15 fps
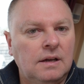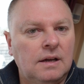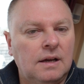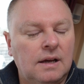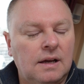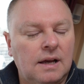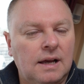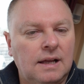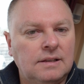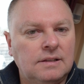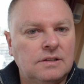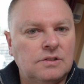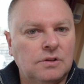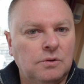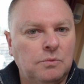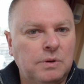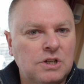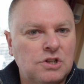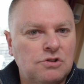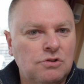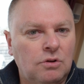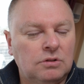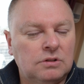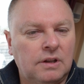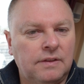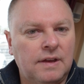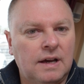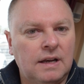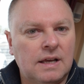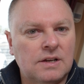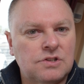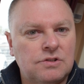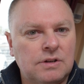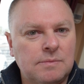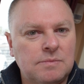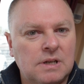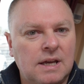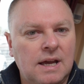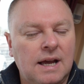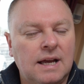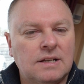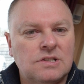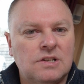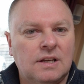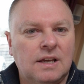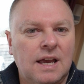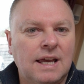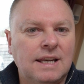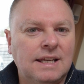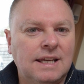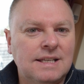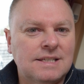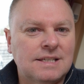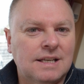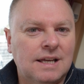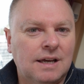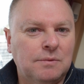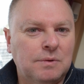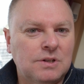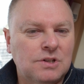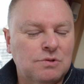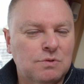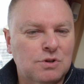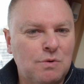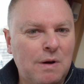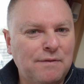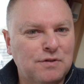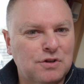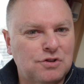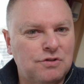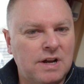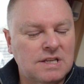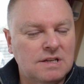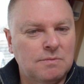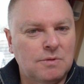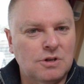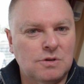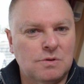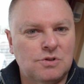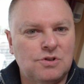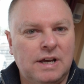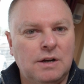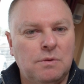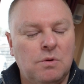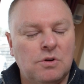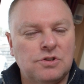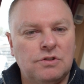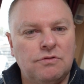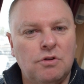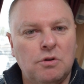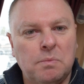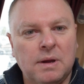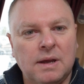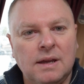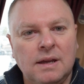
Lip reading: And we struggled on our last trip to get actually any internet, which was quite frustrating because I was trying to watch the rugby.